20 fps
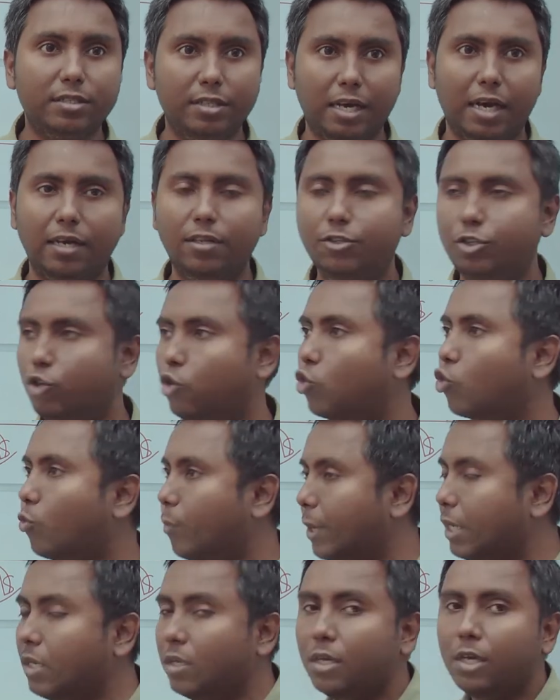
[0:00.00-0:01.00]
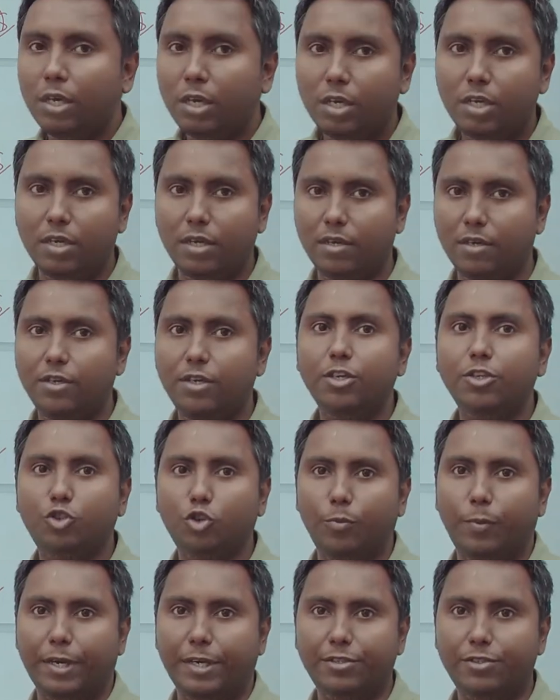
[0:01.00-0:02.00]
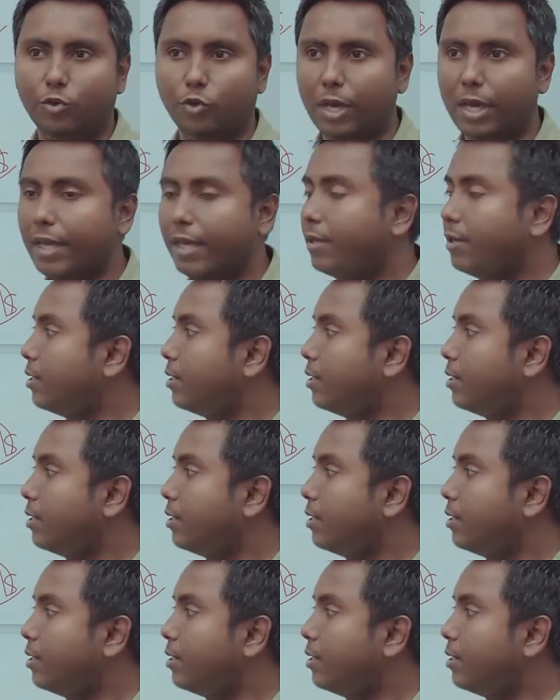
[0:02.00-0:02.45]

They are zero coupon uh, instruments. Okay.